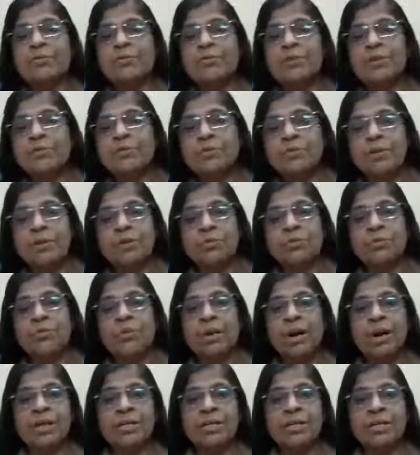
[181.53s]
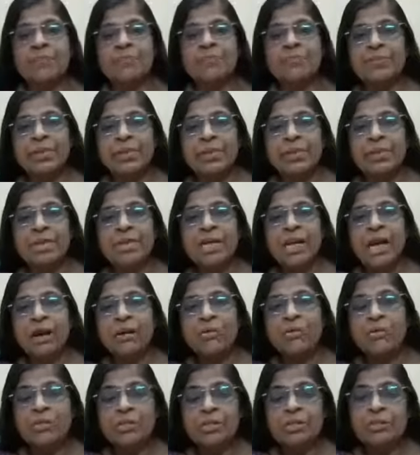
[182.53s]
people who are now
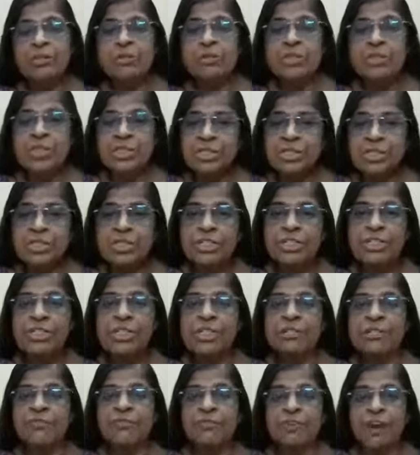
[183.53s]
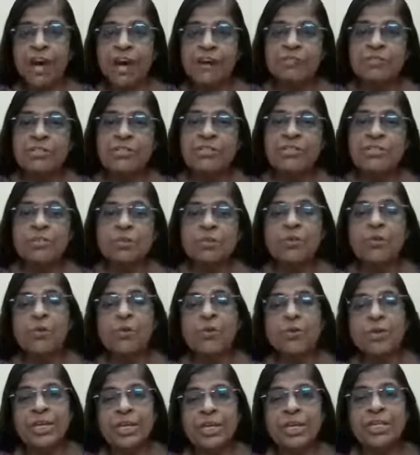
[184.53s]
researching flowers
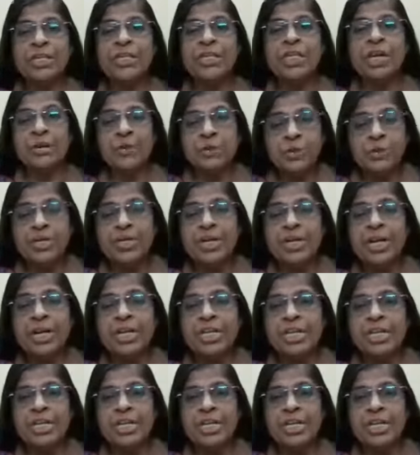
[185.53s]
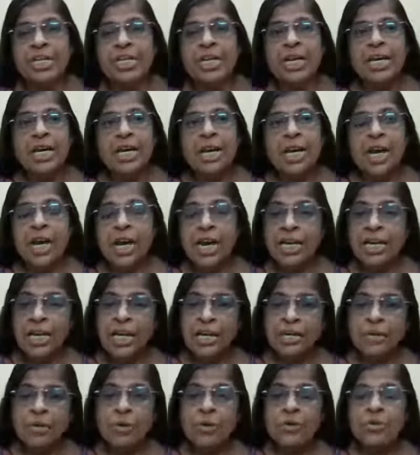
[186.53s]
growing in their own country, and
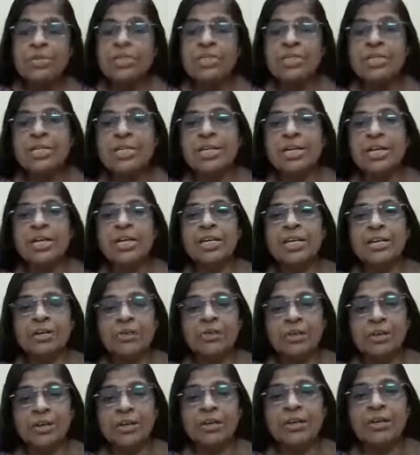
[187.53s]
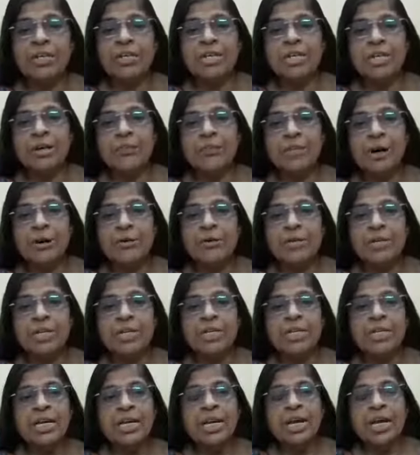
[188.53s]
are constantly learning about
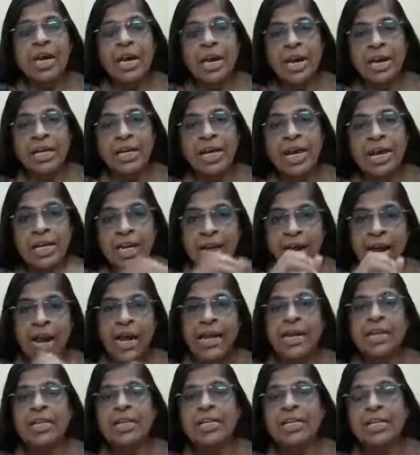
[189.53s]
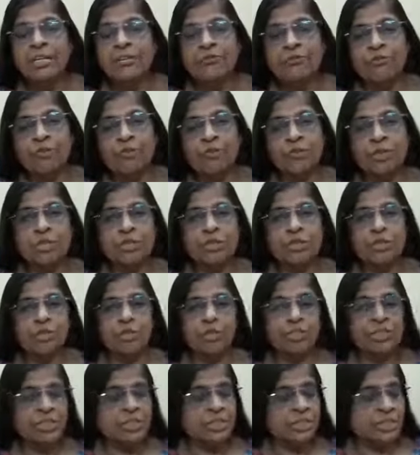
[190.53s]
it and are adding information
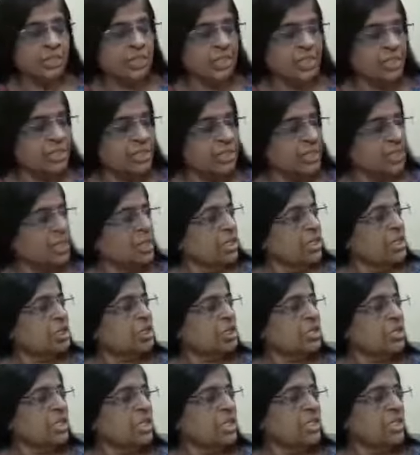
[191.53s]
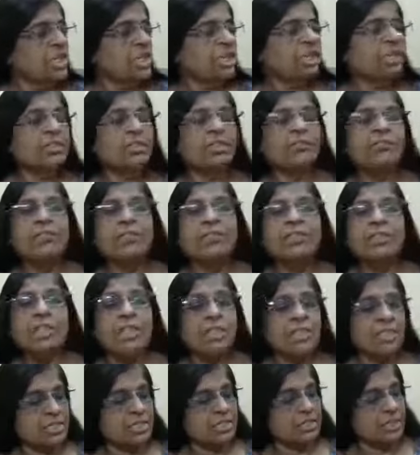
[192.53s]
on internet. So there's another one
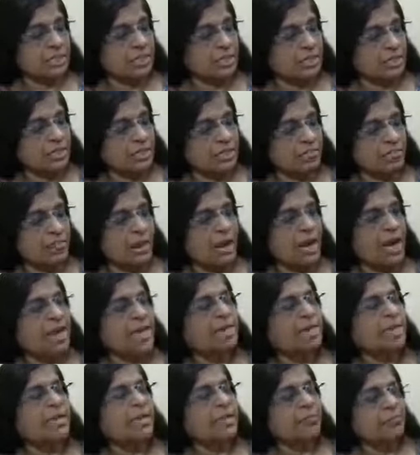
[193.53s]
that is written by